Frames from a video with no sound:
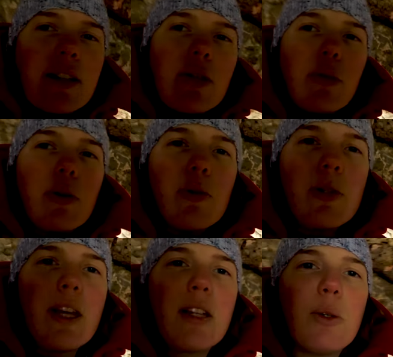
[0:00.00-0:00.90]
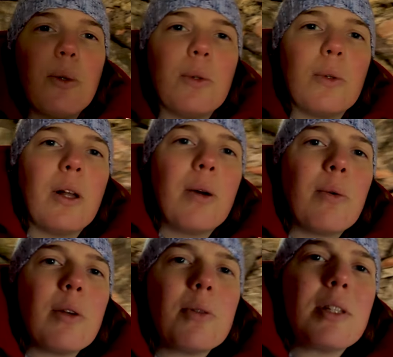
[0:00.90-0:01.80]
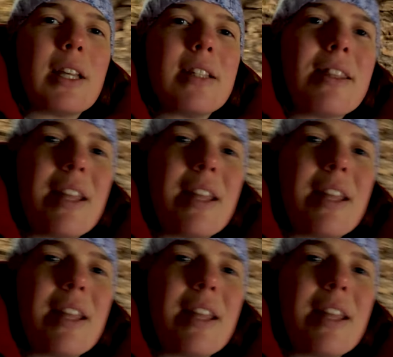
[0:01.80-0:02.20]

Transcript: is not what you see at all. What you see is